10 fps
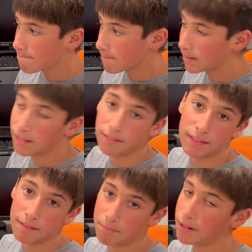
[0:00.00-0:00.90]
And
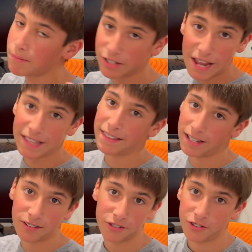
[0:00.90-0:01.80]
pretty much anything
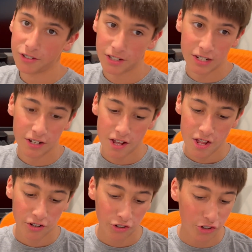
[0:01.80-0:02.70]
else you can
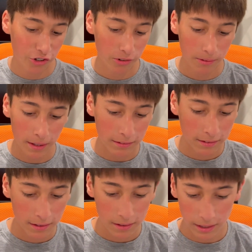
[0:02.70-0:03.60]
do
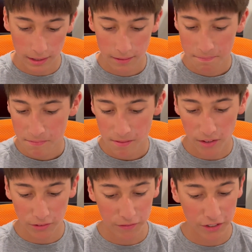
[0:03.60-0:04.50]
that's like
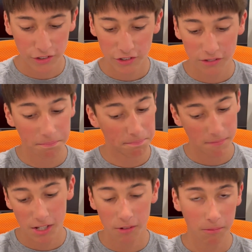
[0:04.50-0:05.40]
other features,
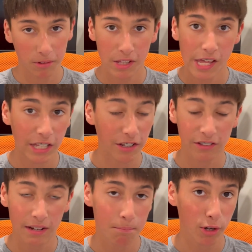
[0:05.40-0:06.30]
it does
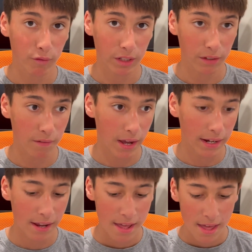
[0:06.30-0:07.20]
that perfectly fine.
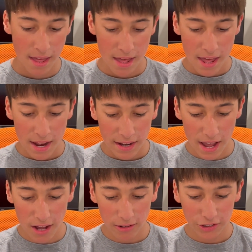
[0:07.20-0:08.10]

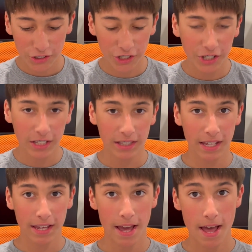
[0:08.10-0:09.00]
Now, should you get
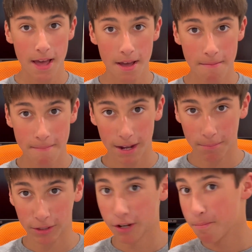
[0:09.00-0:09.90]
the
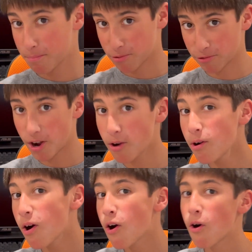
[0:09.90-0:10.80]
MacBook Pro
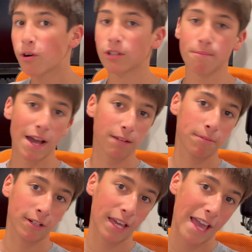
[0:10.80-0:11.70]
or the
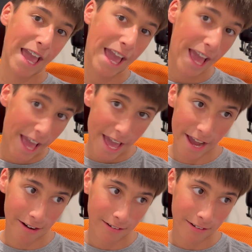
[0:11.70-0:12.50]
MacBook Air?